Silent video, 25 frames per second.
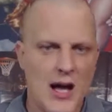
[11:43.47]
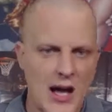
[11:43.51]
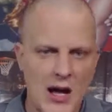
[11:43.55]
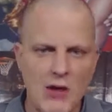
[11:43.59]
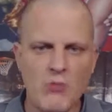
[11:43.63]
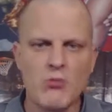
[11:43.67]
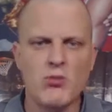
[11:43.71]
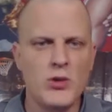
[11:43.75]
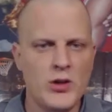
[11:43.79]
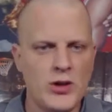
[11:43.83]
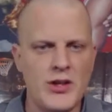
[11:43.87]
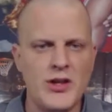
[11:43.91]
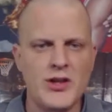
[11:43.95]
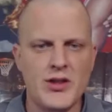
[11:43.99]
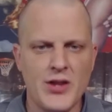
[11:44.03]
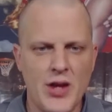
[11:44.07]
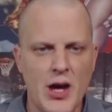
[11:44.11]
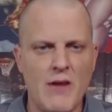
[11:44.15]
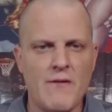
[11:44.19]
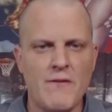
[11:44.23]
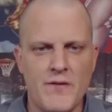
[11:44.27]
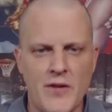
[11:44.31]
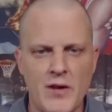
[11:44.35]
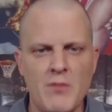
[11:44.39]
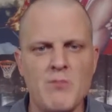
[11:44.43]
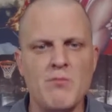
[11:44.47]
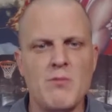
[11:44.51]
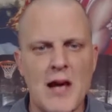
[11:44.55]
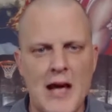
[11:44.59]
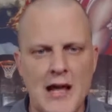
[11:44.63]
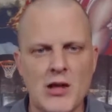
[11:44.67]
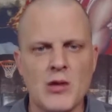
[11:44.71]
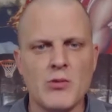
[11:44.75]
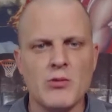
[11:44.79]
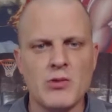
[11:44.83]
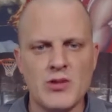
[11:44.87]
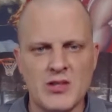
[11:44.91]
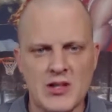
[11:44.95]
I really thought Finn
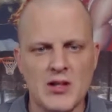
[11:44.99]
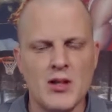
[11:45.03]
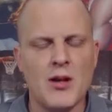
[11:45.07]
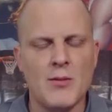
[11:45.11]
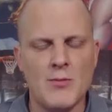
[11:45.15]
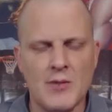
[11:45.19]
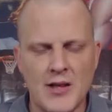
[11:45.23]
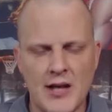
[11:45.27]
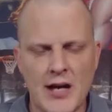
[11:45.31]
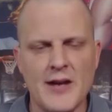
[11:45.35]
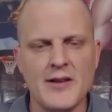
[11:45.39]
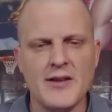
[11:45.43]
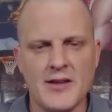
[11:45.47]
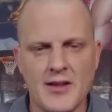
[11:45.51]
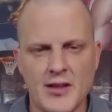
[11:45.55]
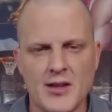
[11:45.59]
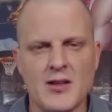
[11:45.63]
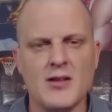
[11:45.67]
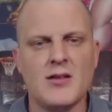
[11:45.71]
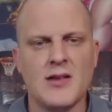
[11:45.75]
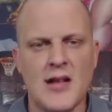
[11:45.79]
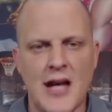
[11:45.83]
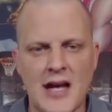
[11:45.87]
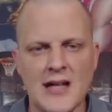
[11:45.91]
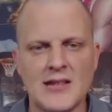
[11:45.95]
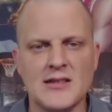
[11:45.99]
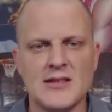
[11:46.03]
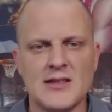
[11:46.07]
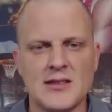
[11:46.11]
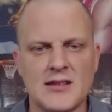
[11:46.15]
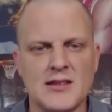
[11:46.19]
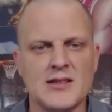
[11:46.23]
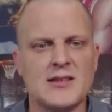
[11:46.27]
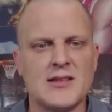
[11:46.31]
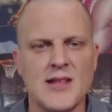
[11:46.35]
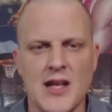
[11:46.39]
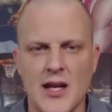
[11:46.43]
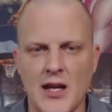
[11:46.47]
Balor was coming out of the closet
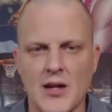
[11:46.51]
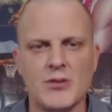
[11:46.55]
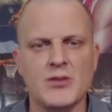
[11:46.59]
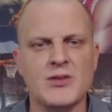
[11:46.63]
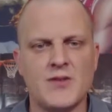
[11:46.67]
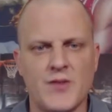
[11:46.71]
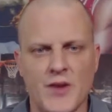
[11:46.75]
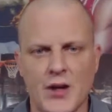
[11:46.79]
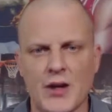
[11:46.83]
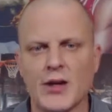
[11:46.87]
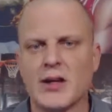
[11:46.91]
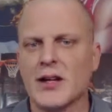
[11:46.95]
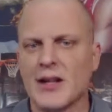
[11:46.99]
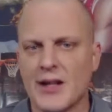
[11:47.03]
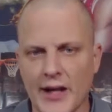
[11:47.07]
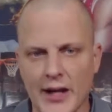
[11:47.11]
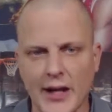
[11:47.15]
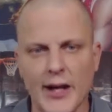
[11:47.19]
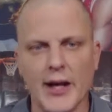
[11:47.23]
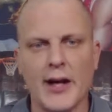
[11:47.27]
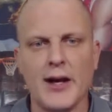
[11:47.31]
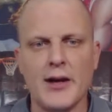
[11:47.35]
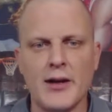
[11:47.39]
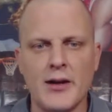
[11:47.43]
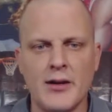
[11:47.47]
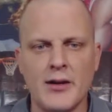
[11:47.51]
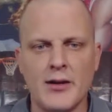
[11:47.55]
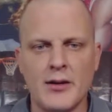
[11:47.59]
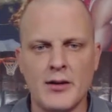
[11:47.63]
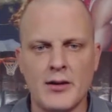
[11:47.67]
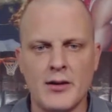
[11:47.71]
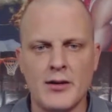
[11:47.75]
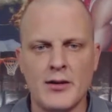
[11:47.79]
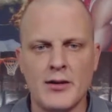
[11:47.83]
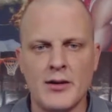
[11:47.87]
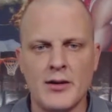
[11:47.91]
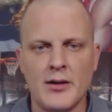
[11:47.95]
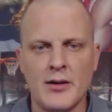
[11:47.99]
to say he was fucking gay.
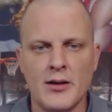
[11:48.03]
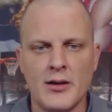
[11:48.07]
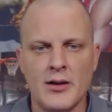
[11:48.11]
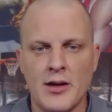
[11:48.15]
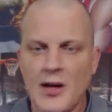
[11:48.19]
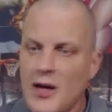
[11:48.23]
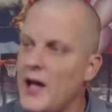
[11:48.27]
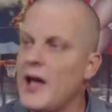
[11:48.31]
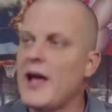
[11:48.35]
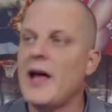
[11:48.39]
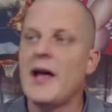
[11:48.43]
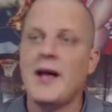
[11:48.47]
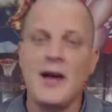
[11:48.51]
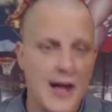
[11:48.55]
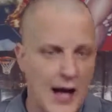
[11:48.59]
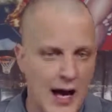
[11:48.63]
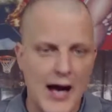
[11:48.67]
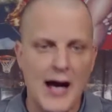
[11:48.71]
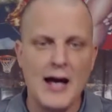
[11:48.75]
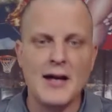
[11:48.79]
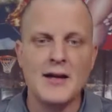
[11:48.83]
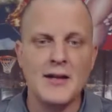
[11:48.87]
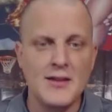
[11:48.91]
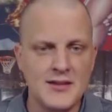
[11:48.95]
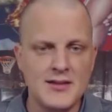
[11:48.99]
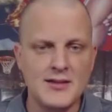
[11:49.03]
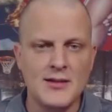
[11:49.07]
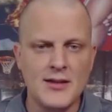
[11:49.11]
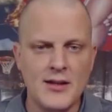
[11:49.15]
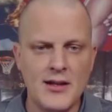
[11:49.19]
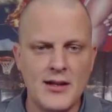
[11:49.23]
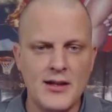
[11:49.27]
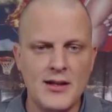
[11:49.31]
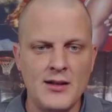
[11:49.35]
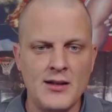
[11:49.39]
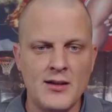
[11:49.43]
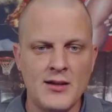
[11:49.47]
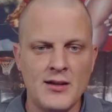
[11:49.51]
And
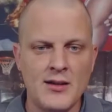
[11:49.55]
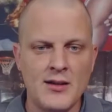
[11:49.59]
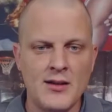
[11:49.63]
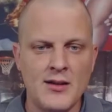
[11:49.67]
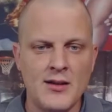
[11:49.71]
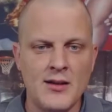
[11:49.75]
honestly,